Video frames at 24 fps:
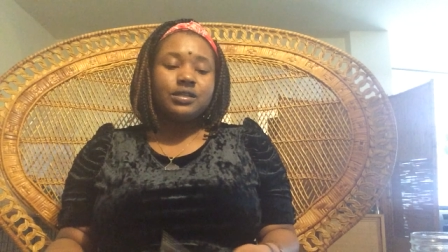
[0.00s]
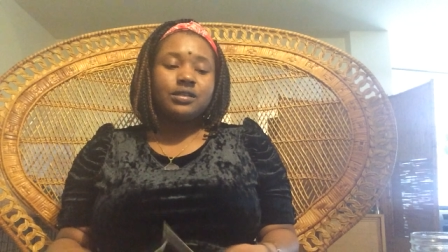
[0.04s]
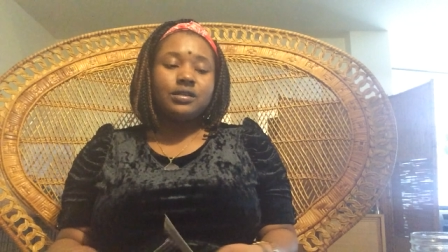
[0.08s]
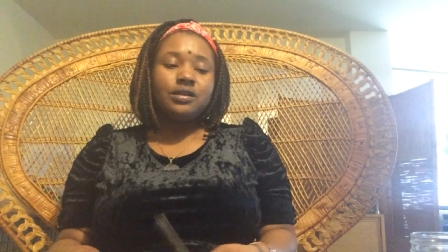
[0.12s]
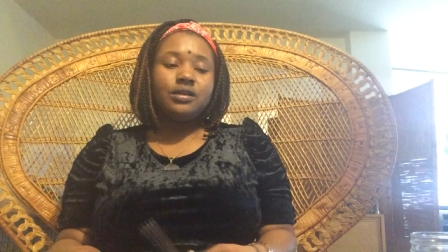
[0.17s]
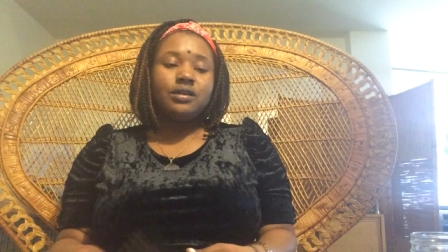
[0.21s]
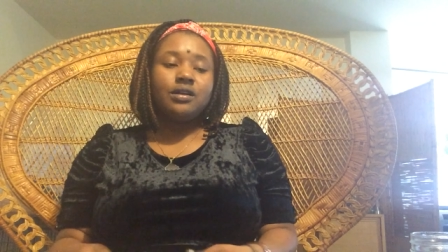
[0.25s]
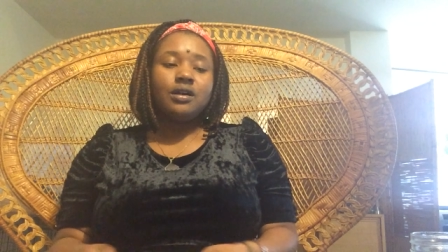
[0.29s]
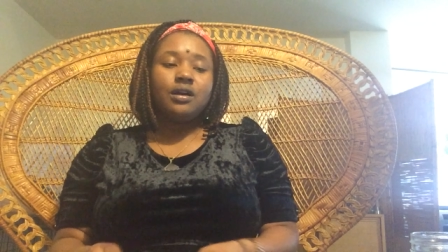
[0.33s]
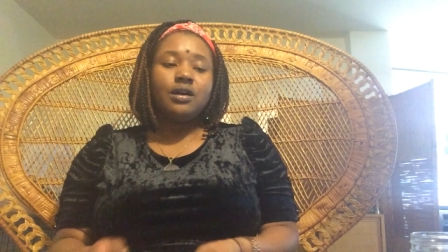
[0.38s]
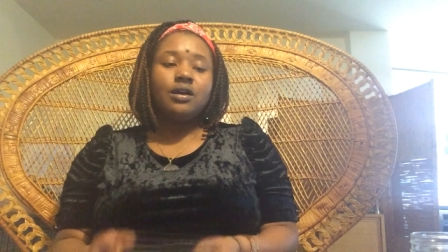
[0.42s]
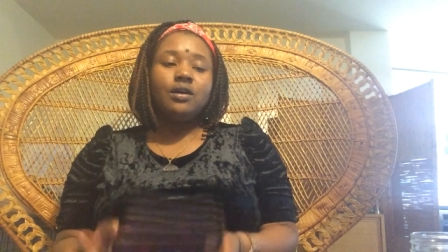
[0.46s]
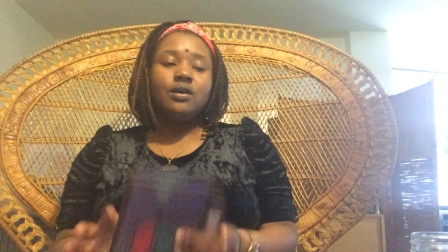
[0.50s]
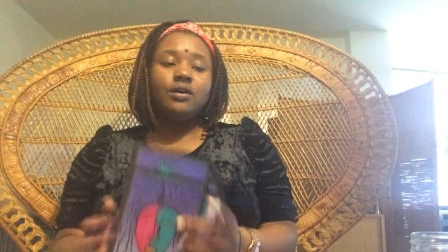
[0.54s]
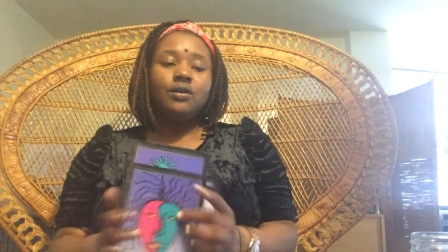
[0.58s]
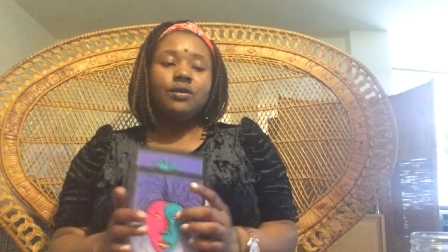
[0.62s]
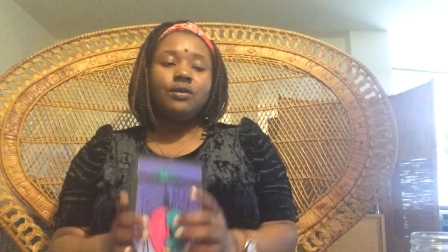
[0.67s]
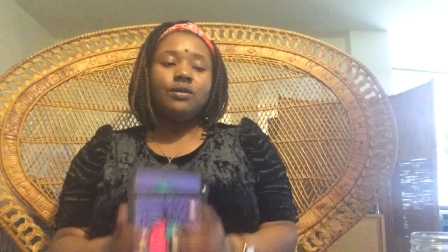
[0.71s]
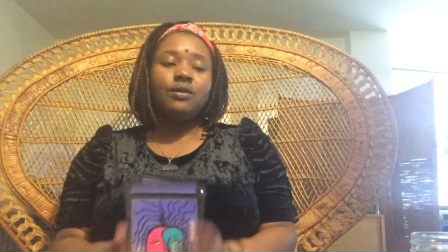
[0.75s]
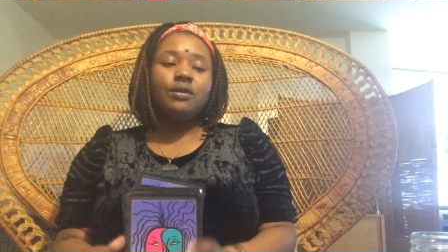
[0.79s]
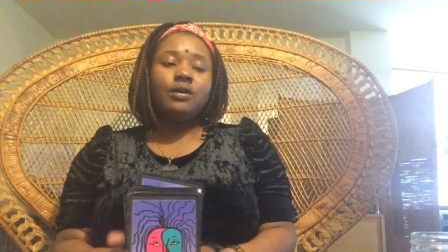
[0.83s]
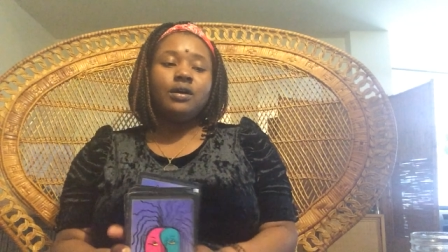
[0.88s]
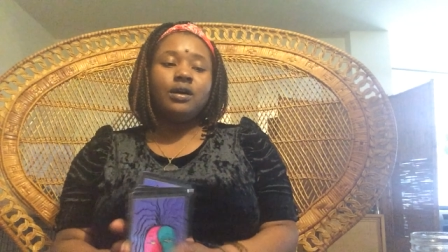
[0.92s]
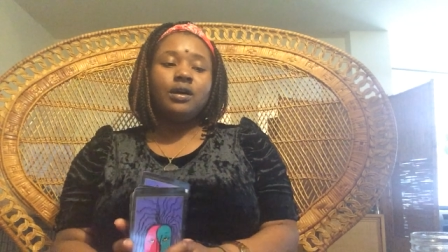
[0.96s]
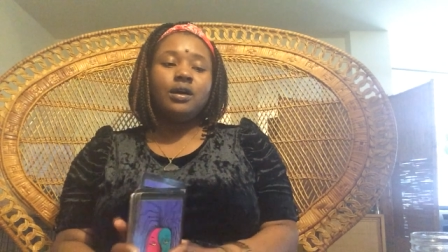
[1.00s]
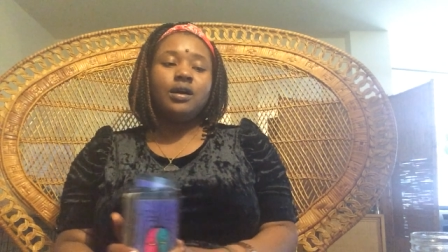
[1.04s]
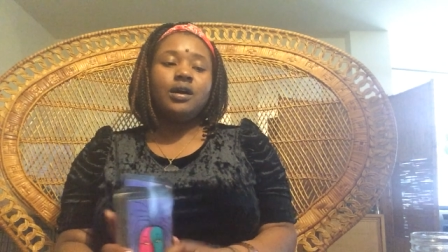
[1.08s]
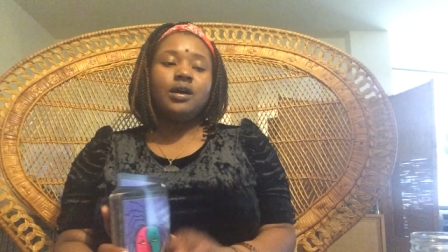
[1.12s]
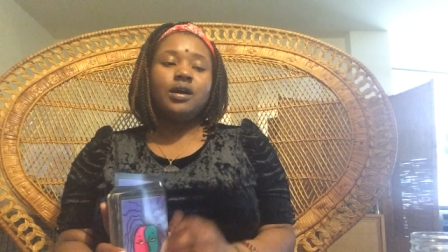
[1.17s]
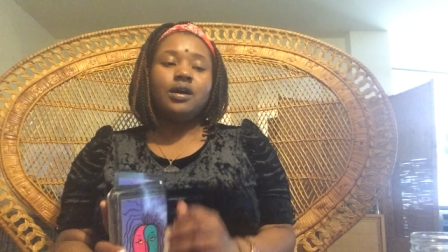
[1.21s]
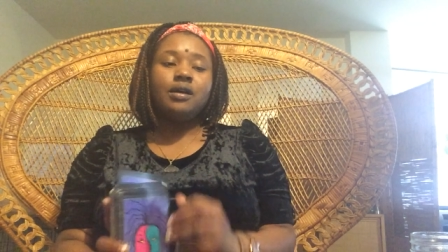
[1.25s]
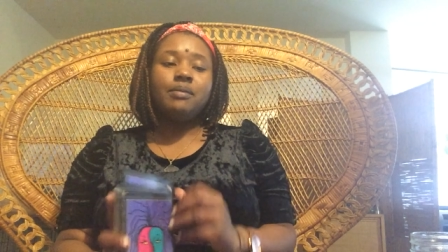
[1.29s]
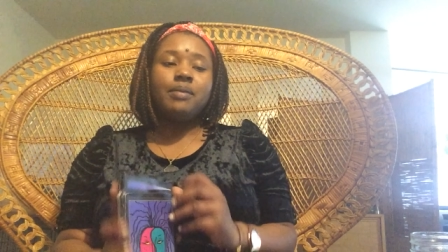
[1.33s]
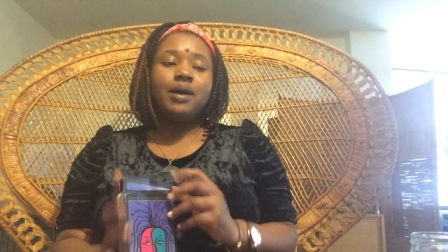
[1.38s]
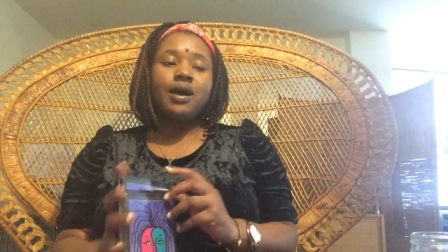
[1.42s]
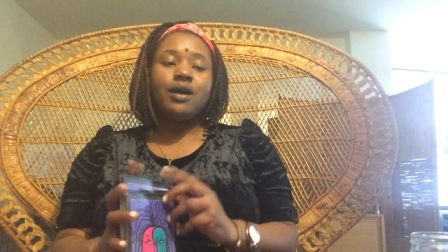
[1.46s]
us to know
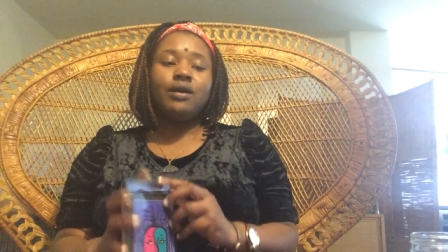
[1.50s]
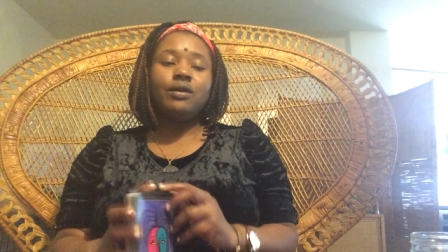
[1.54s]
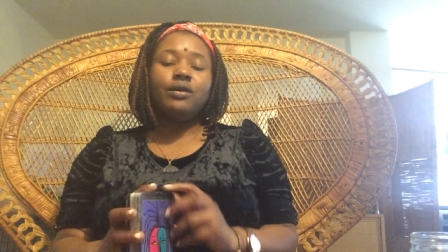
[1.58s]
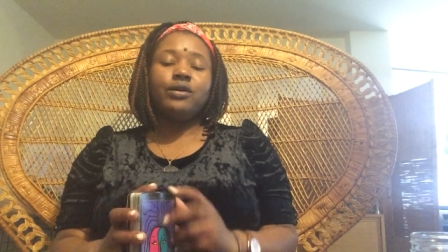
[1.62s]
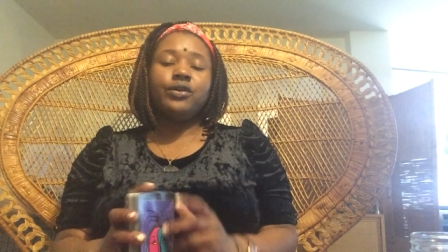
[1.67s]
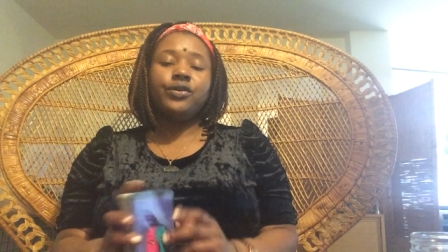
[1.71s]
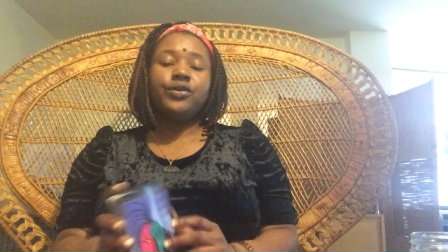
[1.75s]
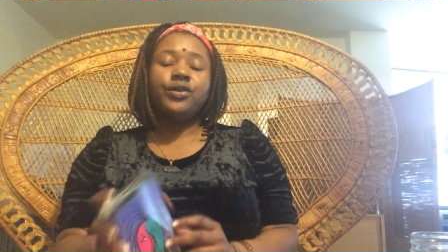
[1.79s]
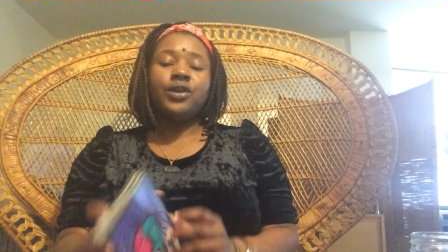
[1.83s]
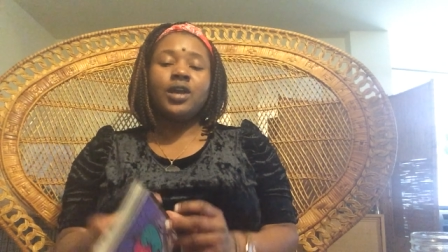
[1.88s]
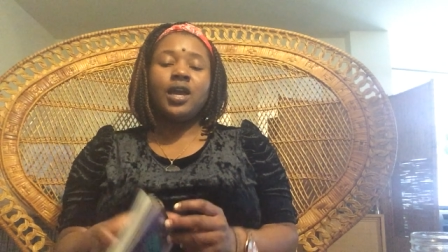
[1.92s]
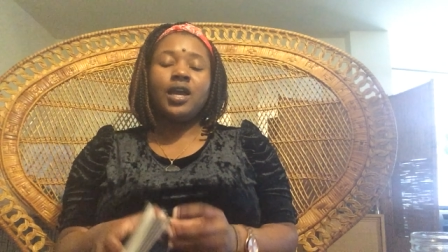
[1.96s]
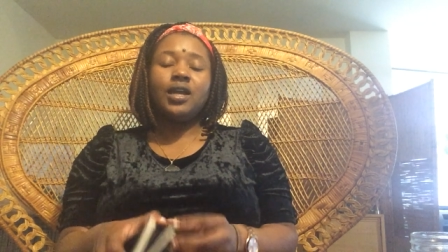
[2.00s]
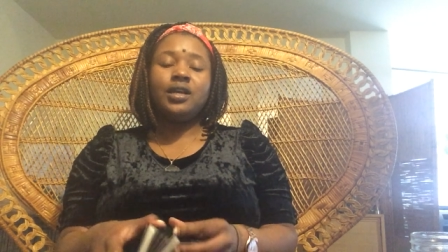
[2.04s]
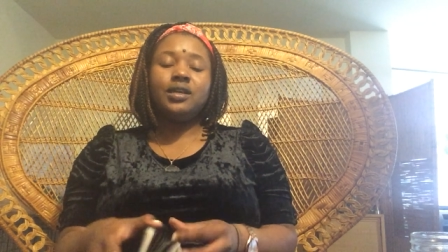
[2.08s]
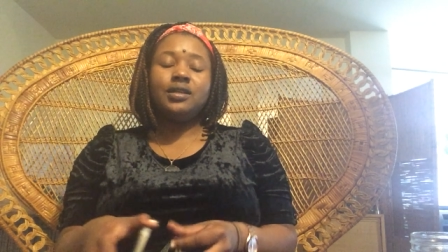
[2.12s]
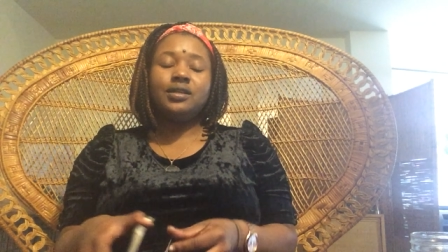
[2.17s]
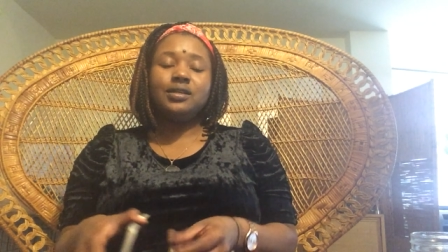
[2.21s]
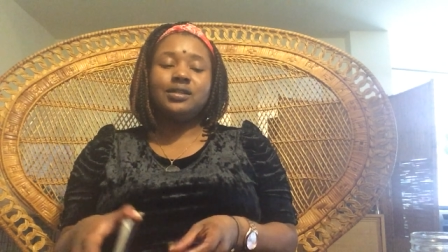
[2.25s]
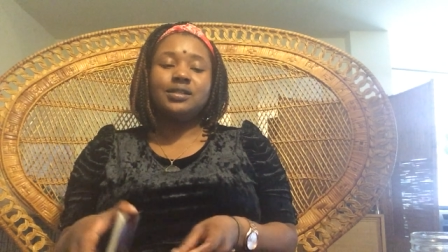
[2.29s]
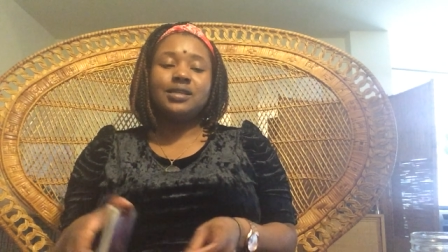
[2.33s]
about creating